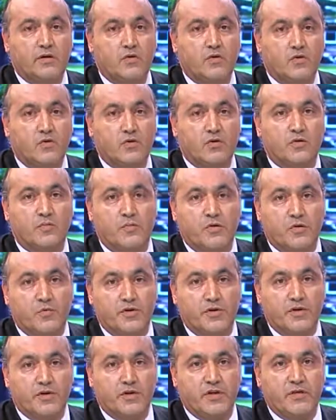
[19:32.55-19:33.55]
called
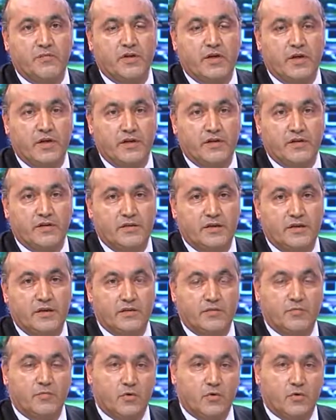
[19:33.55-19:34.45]
Property Behind the Scenes,